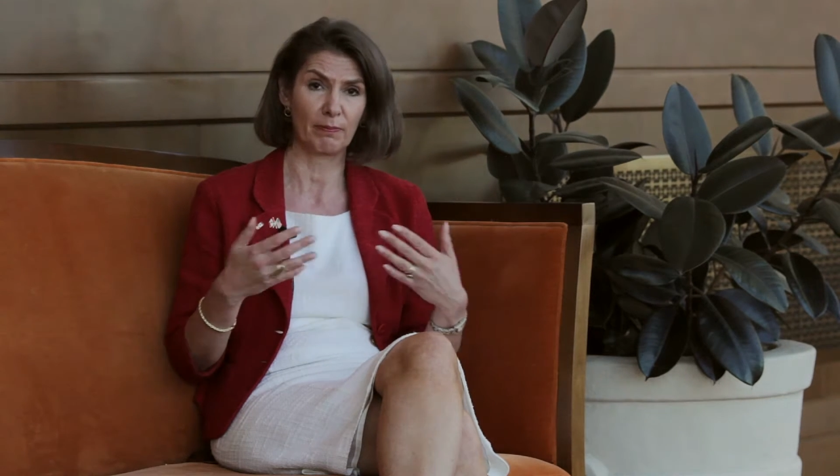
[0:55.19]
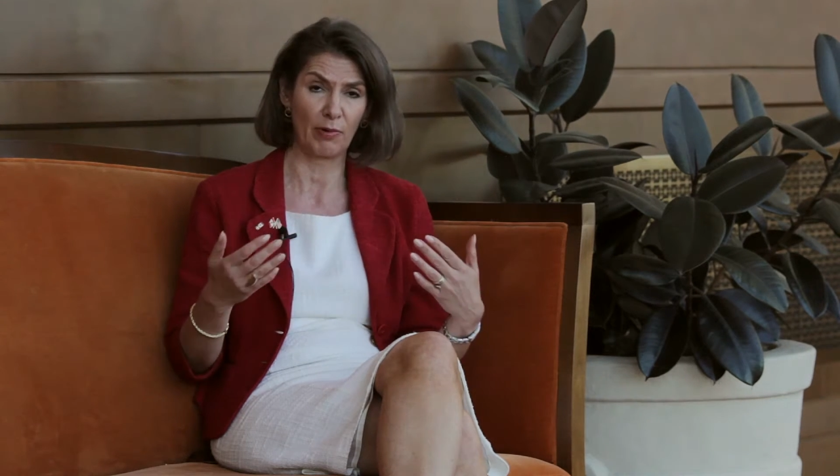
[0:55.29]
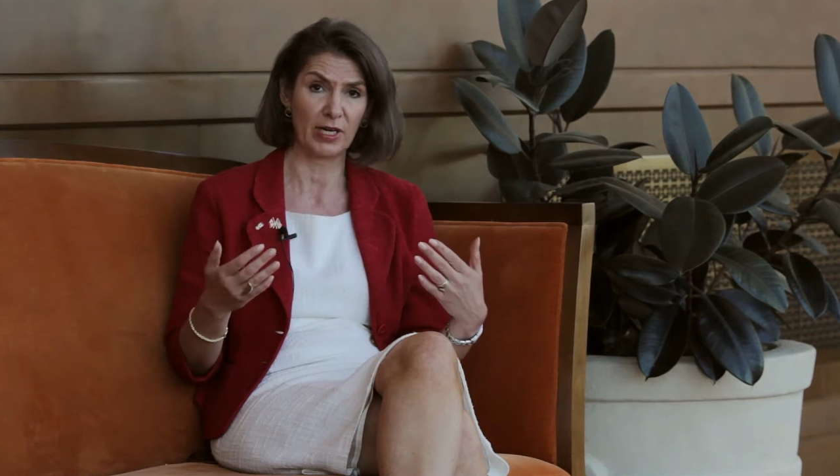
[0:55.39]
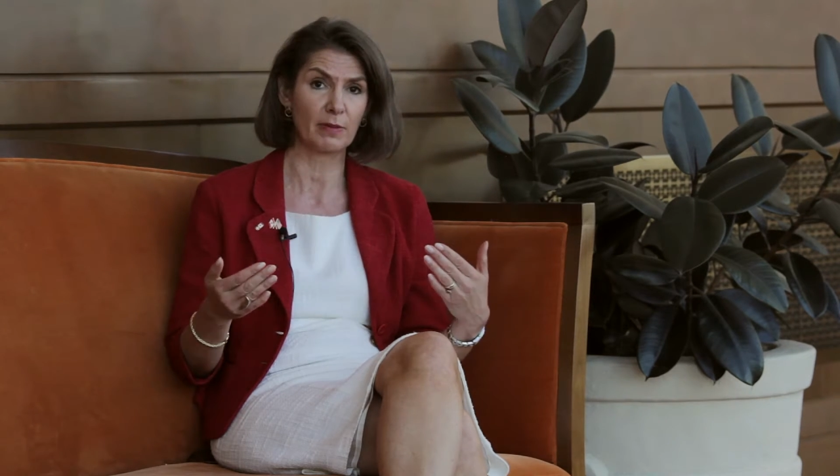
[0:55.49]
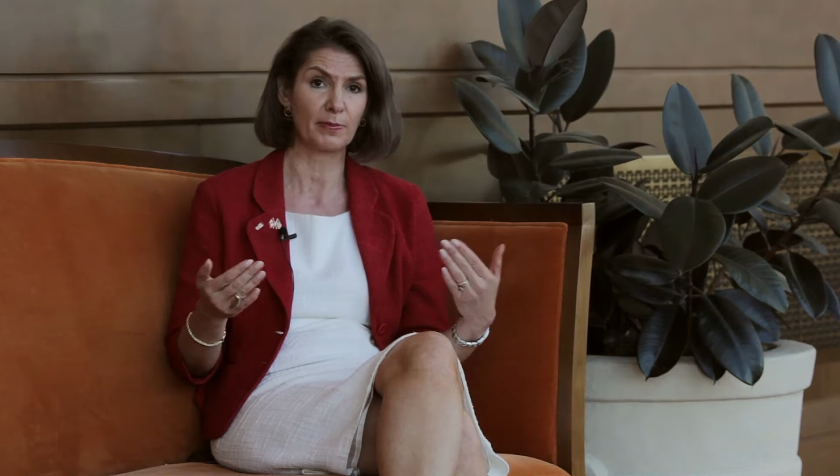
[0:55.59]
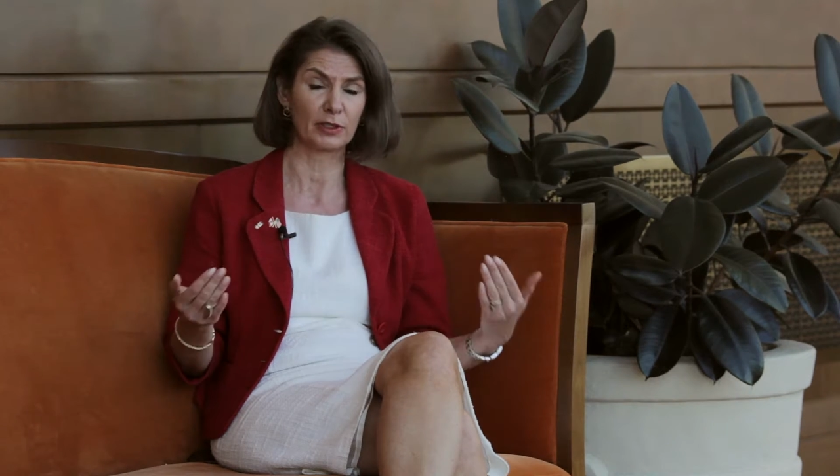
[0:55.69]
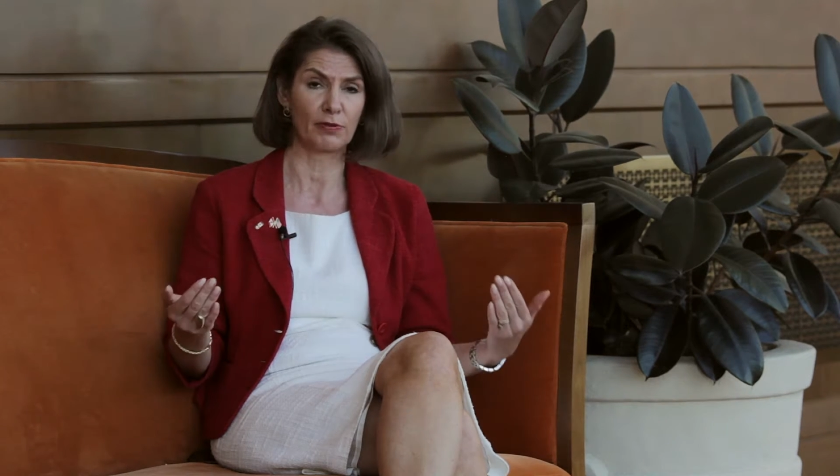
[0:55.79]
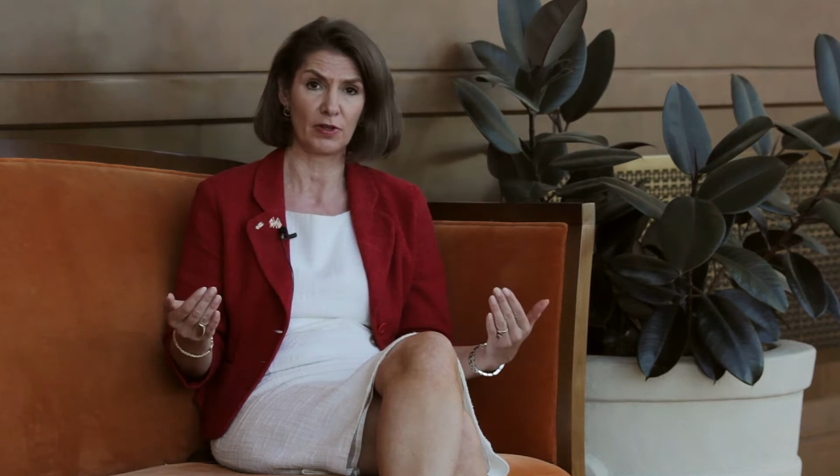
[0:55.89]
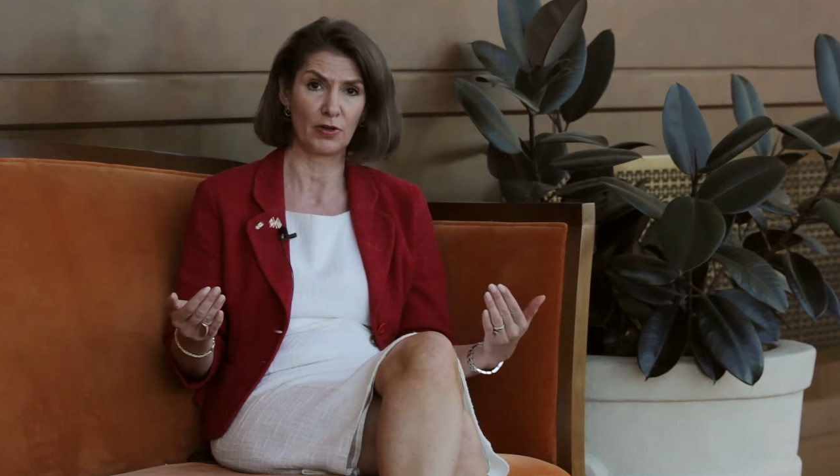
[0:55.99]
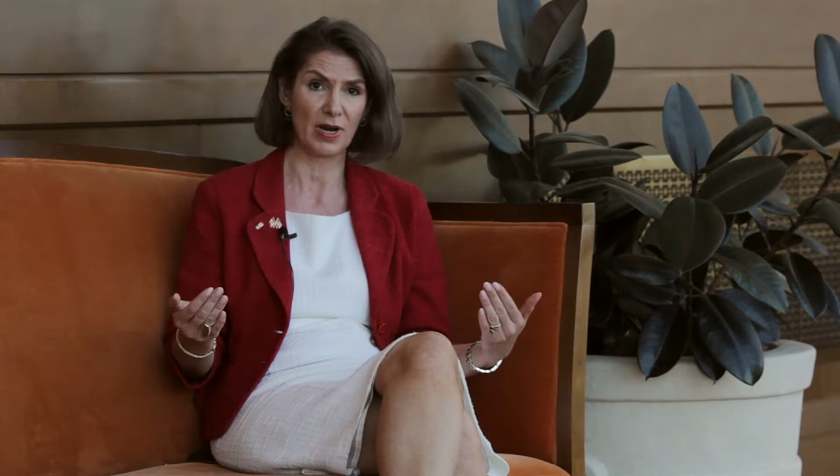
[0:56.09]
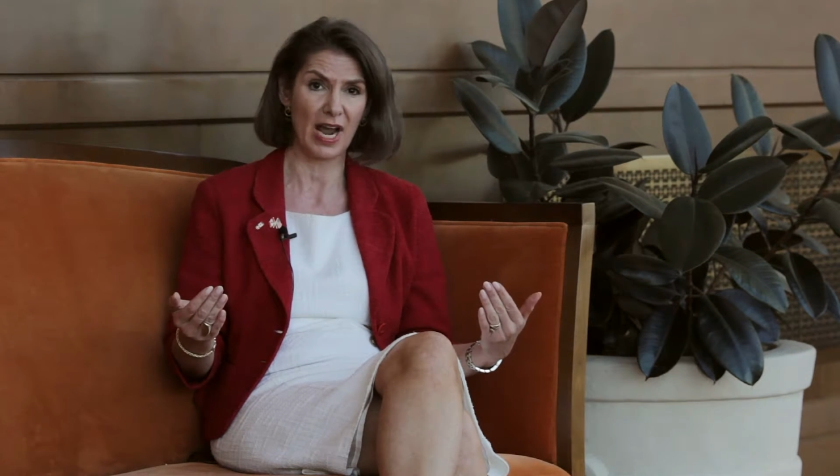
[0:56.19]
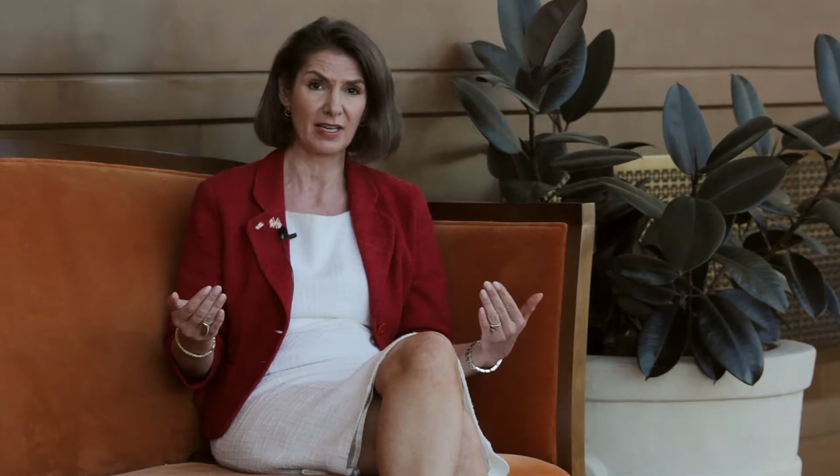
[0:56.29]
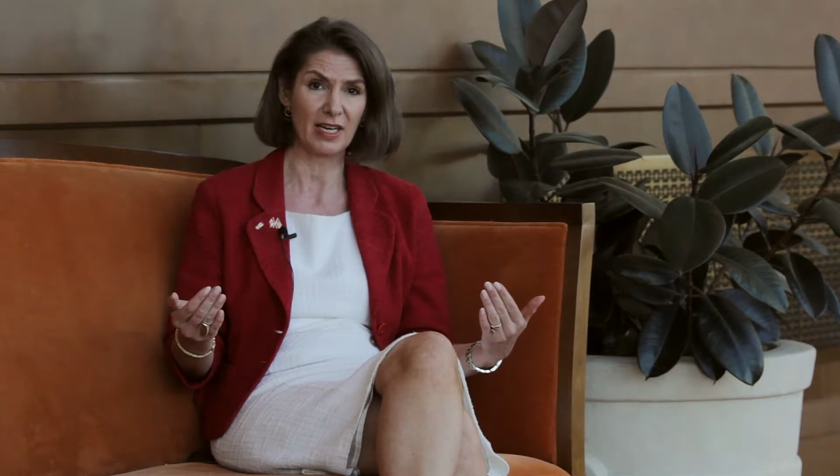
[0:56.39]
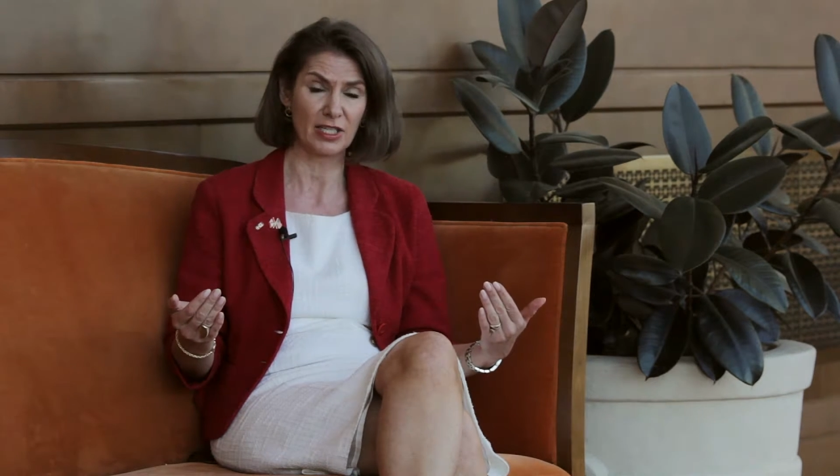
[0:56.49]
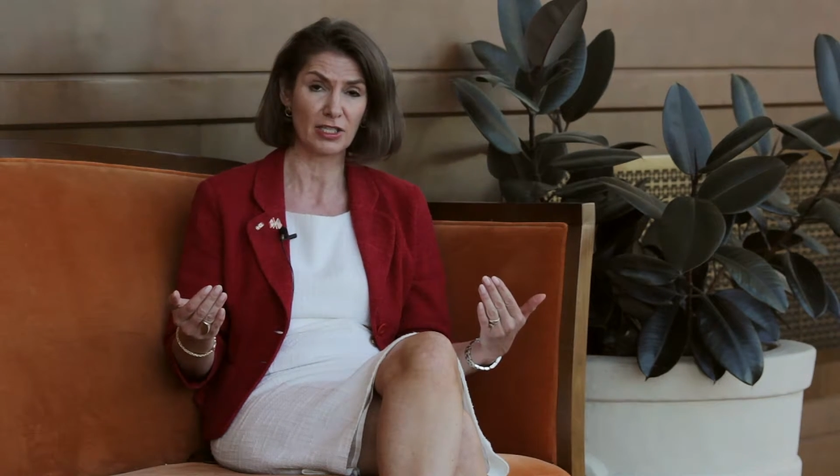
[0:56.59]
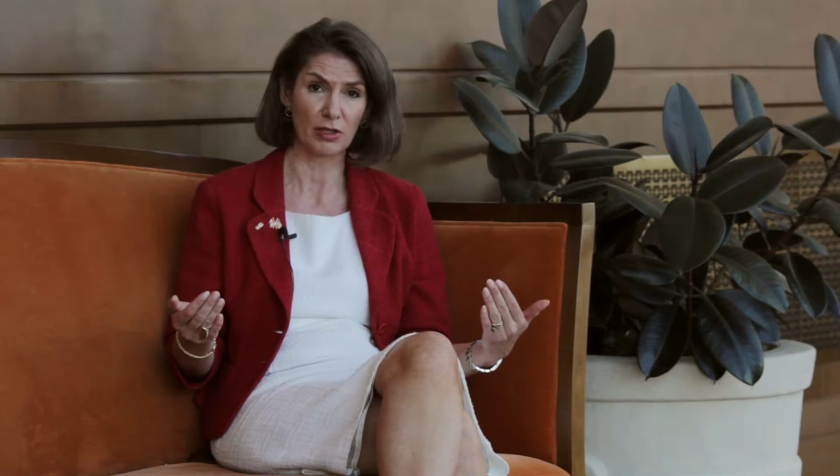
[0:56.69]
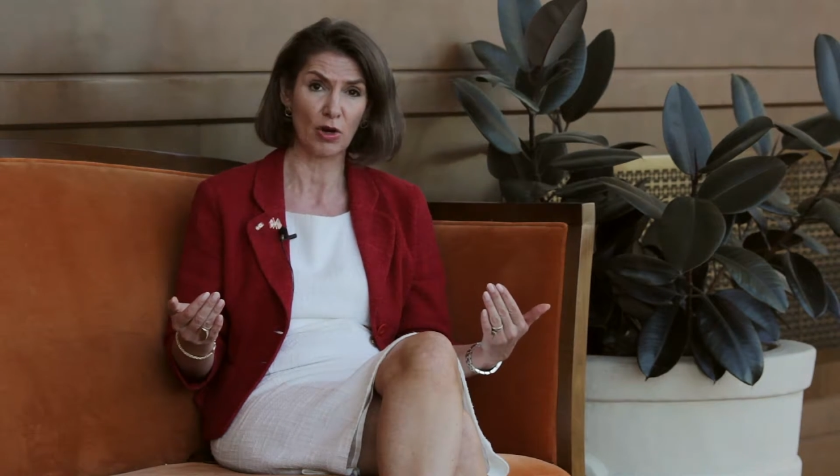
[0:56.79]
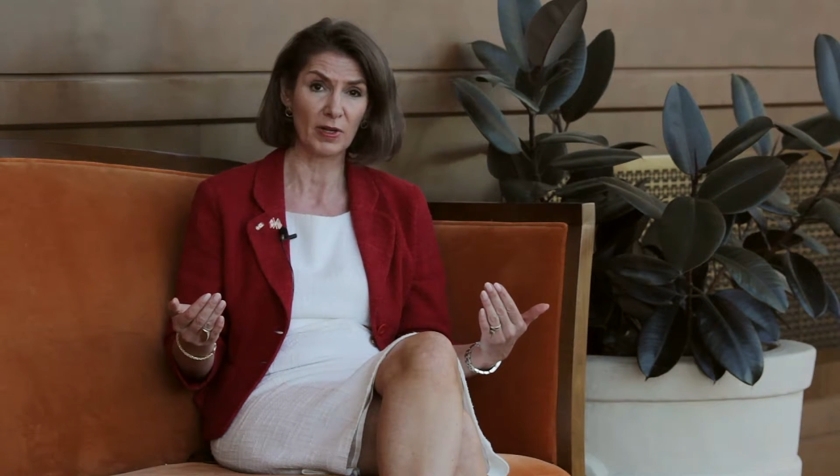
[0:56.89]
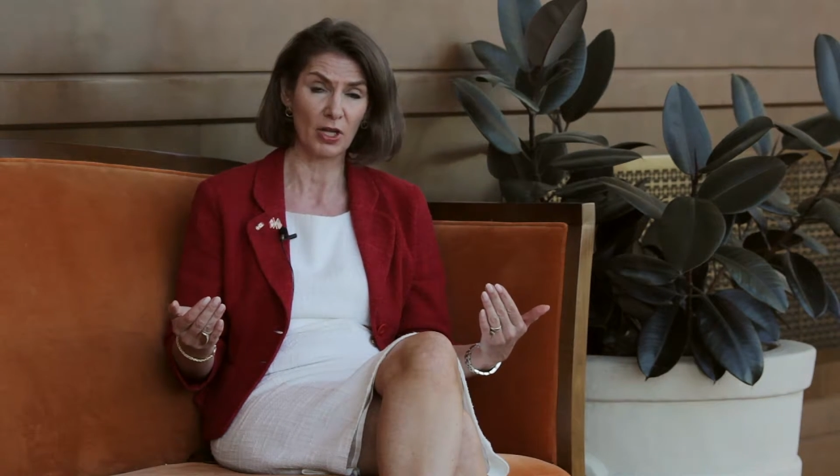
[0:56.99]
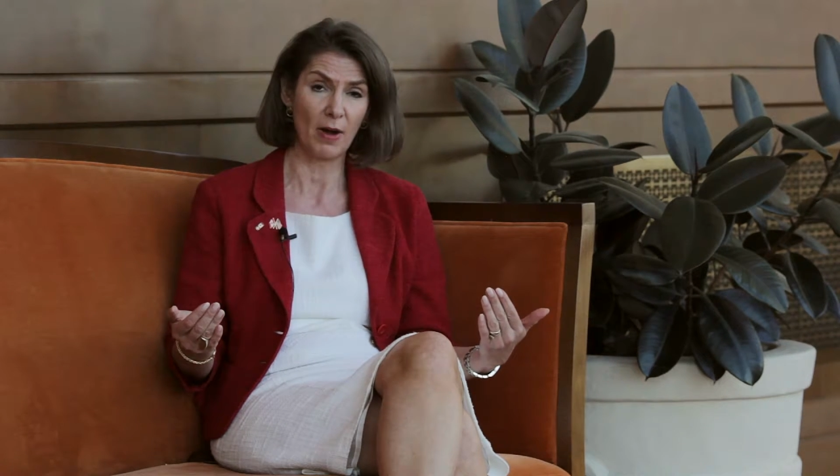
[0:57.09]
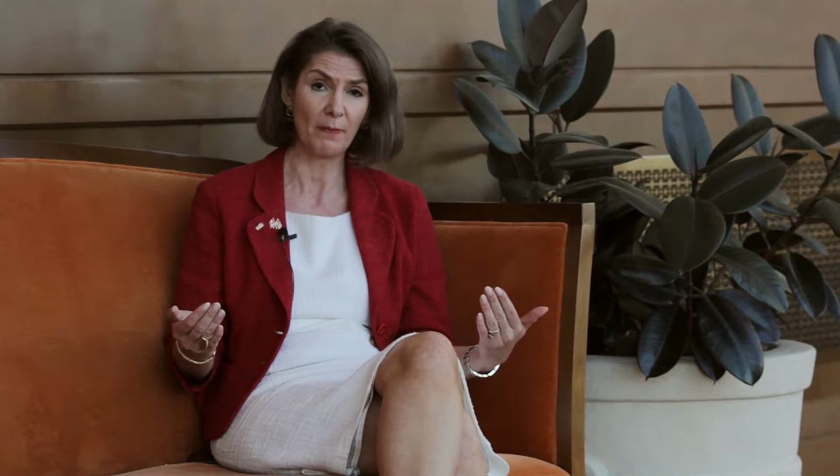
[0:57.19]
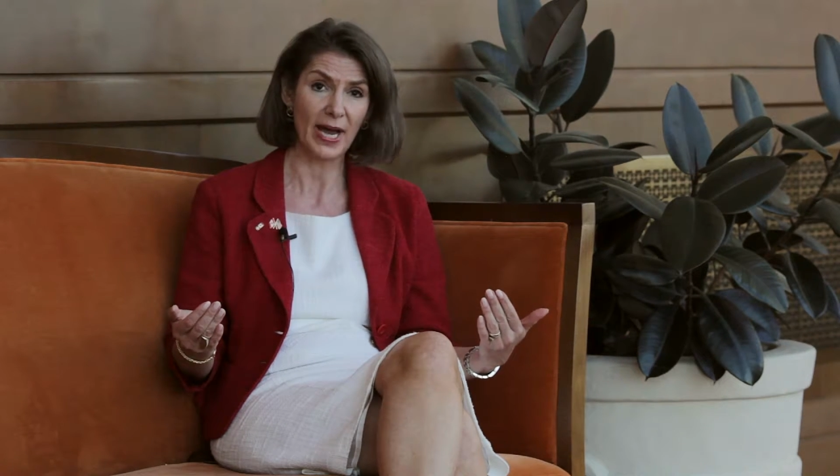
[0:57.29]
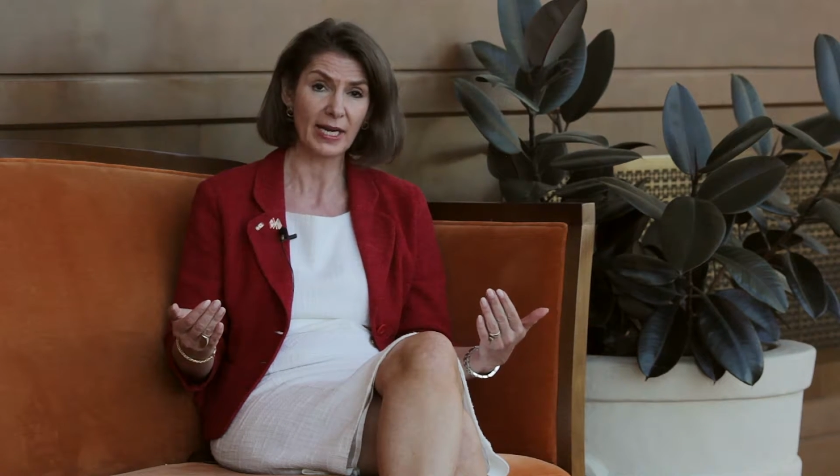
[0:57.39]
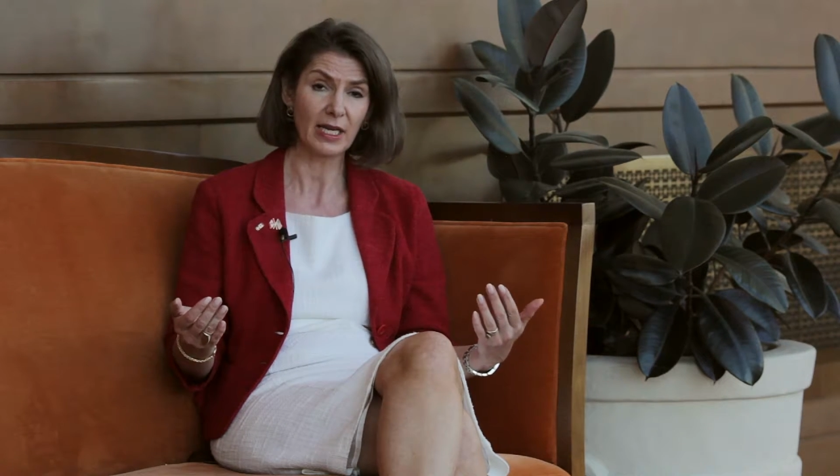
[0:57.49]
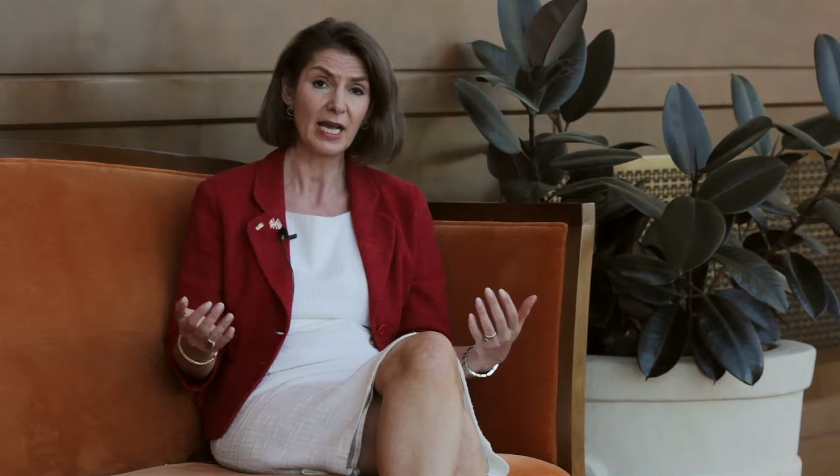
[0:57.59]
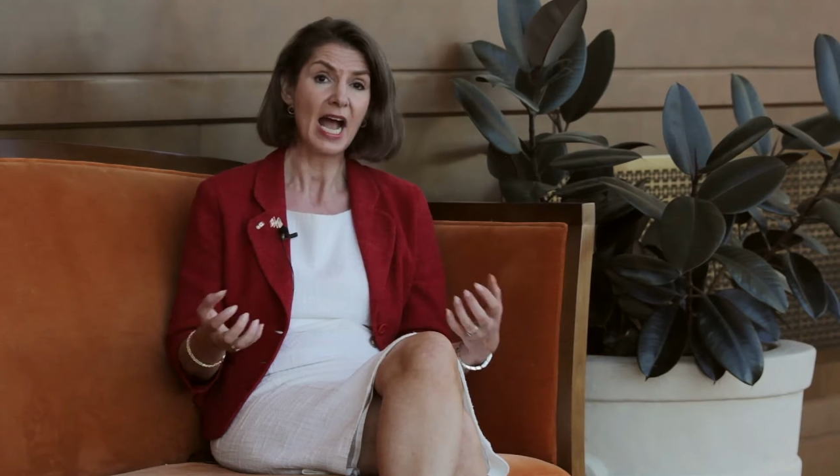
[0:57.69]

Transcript: principles for the United Nations Global Compact.